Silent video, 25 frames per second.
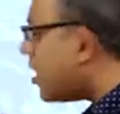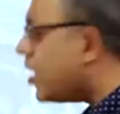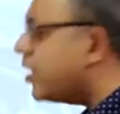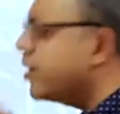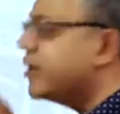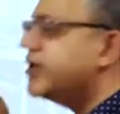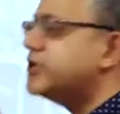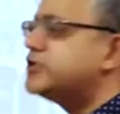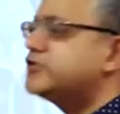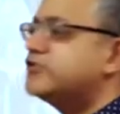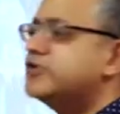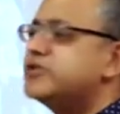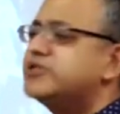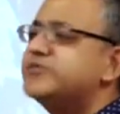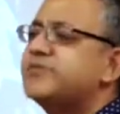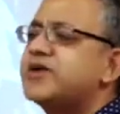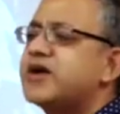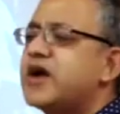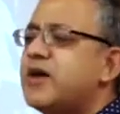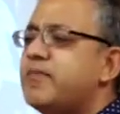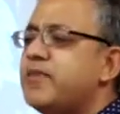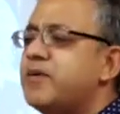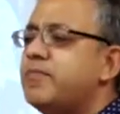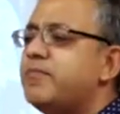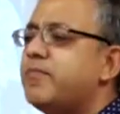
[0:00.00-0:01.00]
Rituals
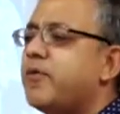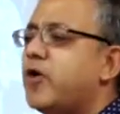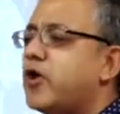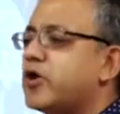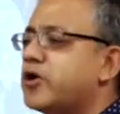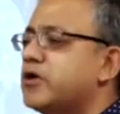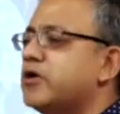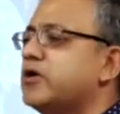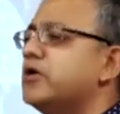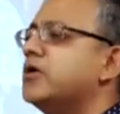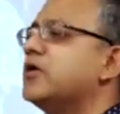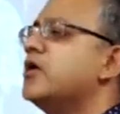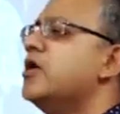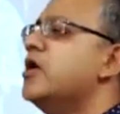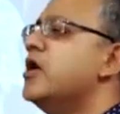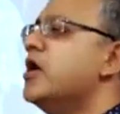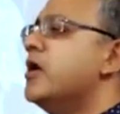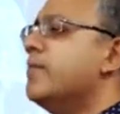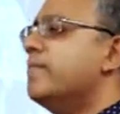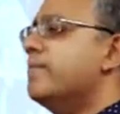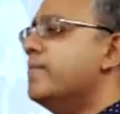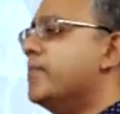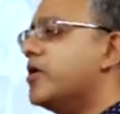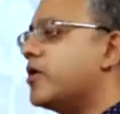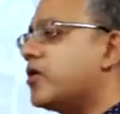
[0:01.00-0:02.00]
become important
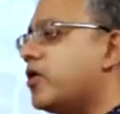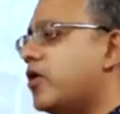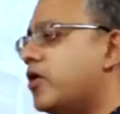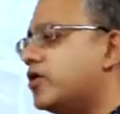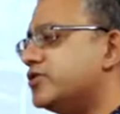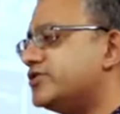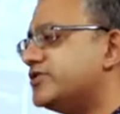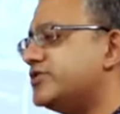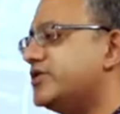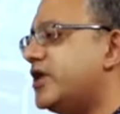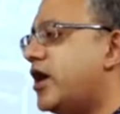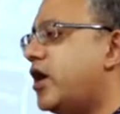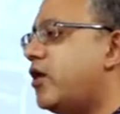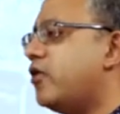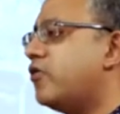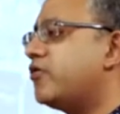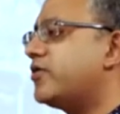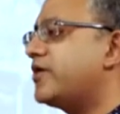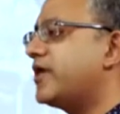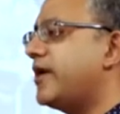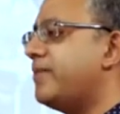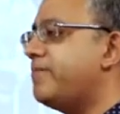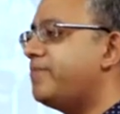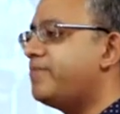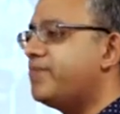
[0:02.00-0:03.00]
because now
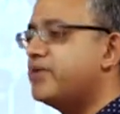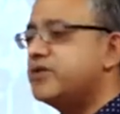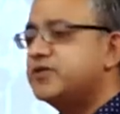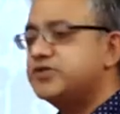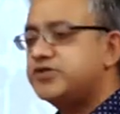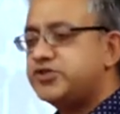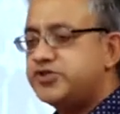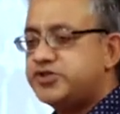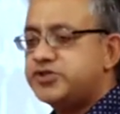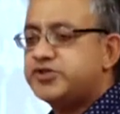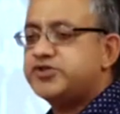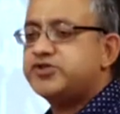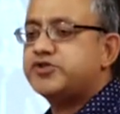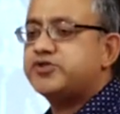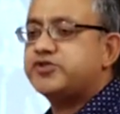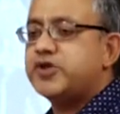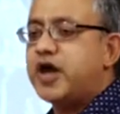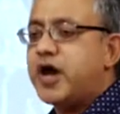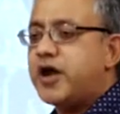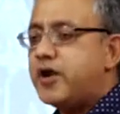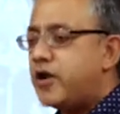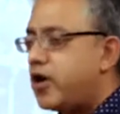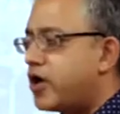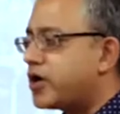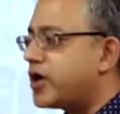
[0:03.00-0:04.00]
temples just are
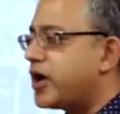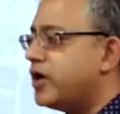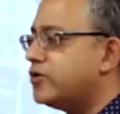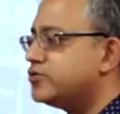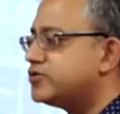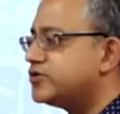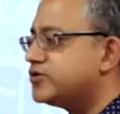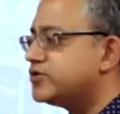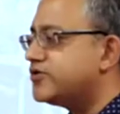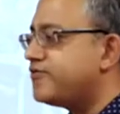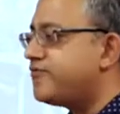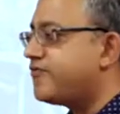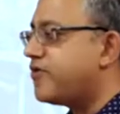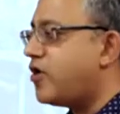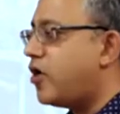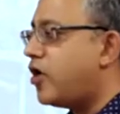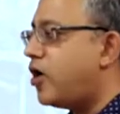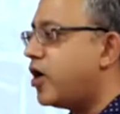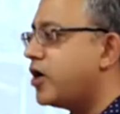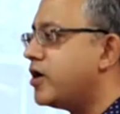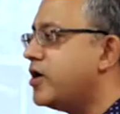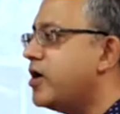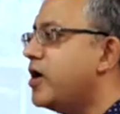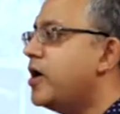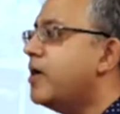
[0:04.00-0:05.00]
not houses of
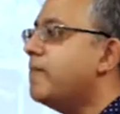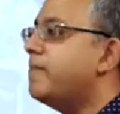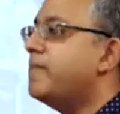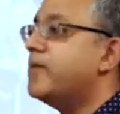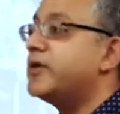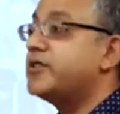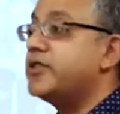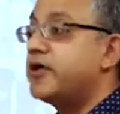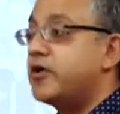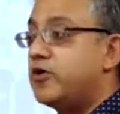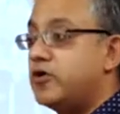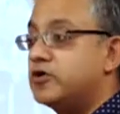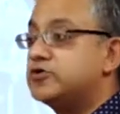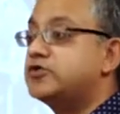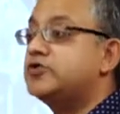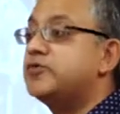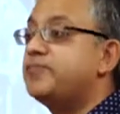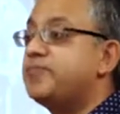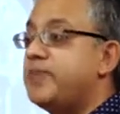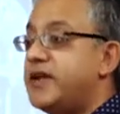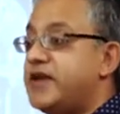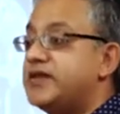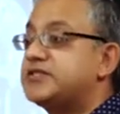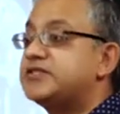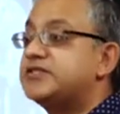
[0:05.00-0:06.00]
God, but they're also
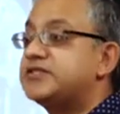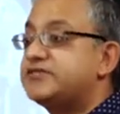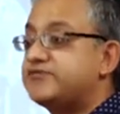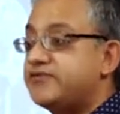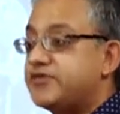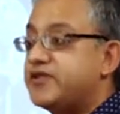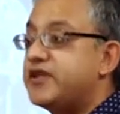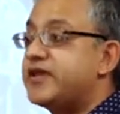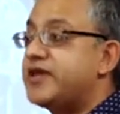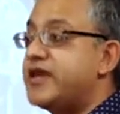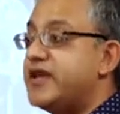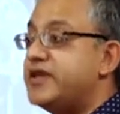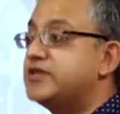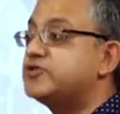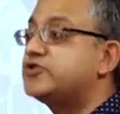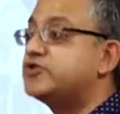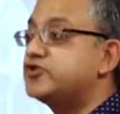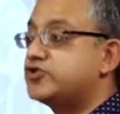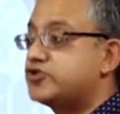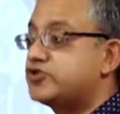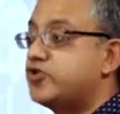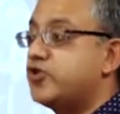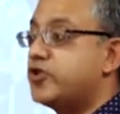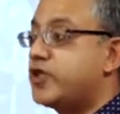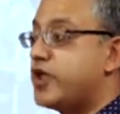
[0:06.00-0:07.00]
places for the kings to
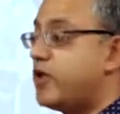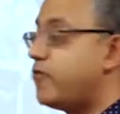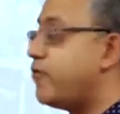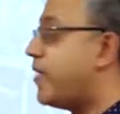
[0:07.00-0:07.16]
show their